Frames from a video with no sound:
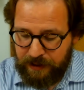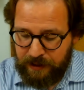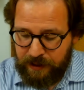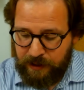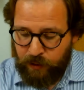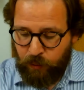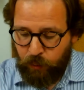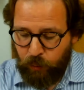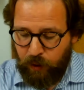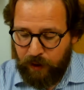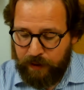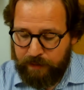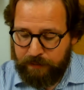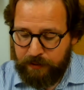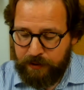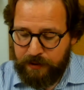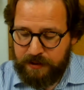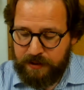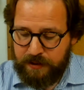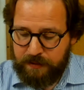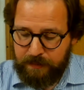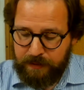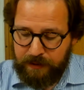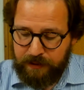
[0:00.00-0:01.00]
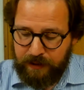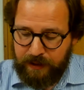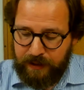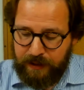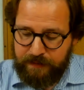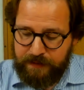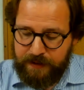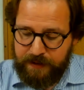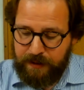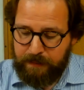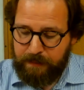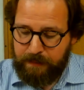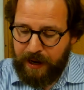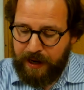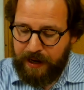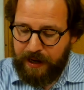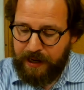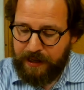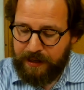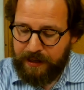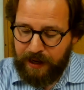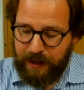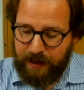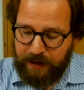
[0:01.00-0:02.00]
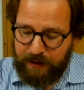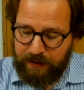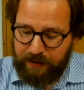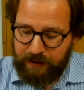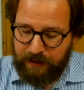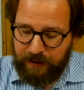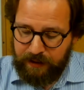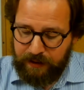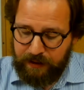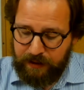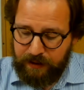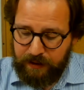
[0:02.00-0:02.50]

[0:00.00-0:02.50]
One person believes he may eat anything,